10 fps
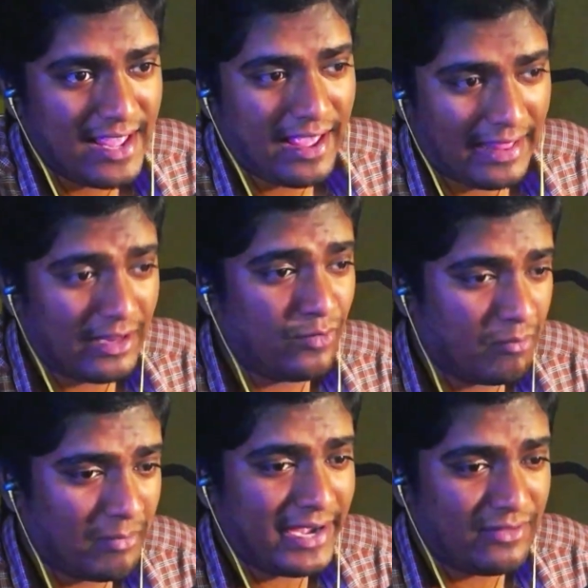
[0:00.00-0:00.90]
and then we
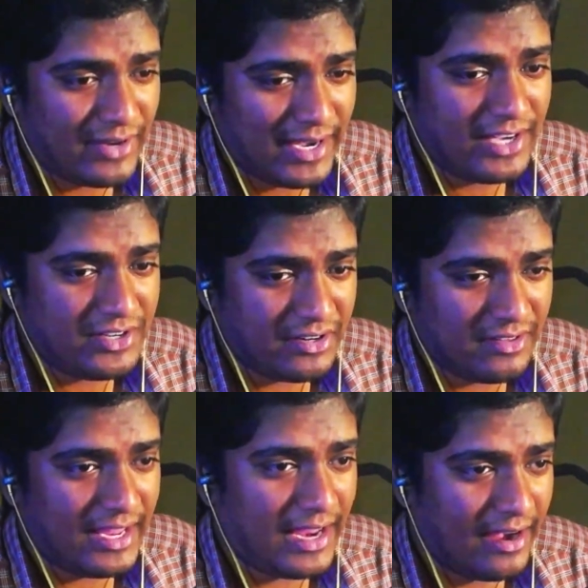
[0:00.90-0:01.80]
might even enter
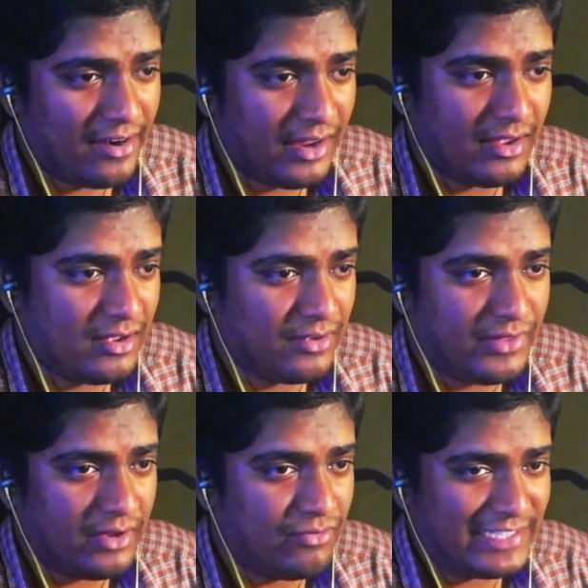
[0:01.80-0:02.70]
the area of
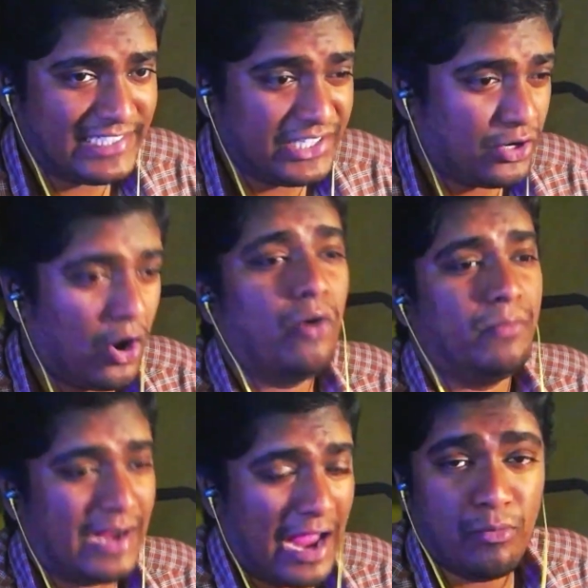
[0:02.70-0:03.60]
the Western
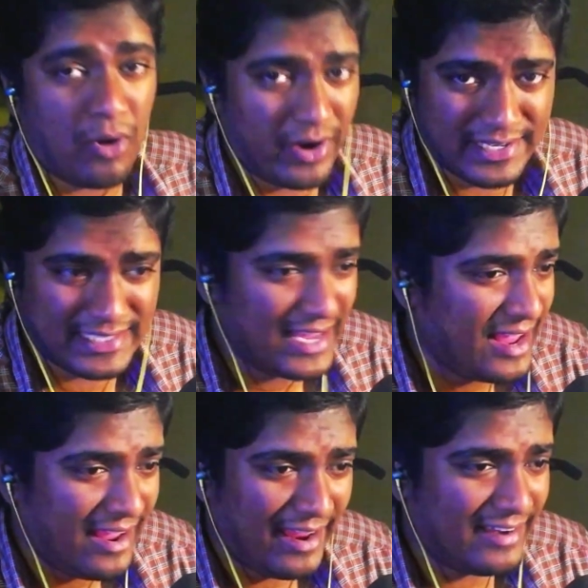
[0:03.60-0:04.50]
cowboys
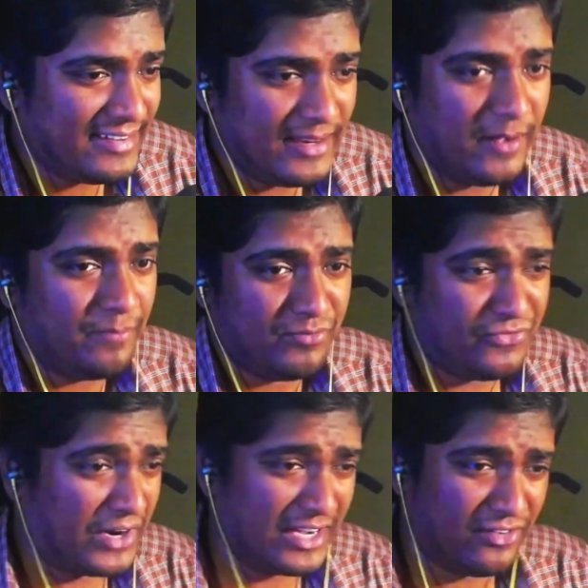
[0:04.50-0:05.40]
and
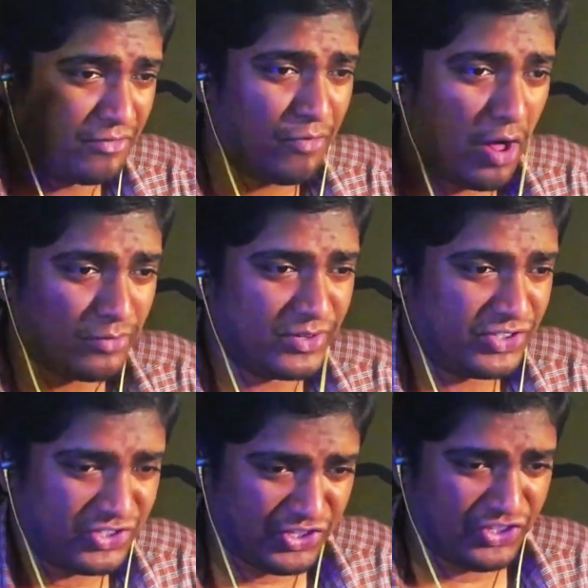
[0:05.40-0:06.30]
fucking
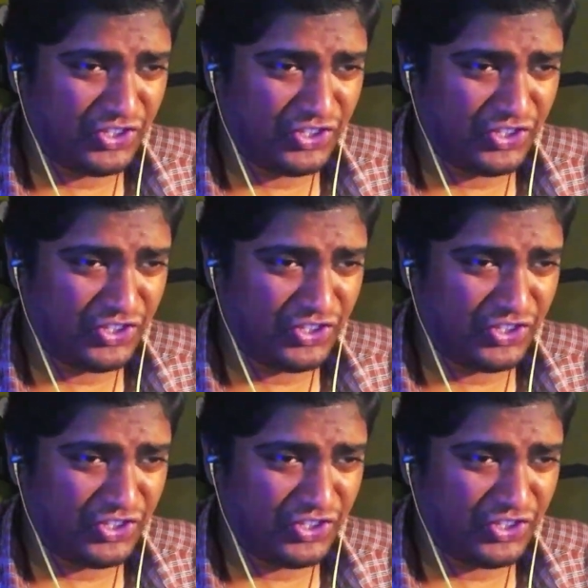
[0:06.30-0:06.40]
revolvers.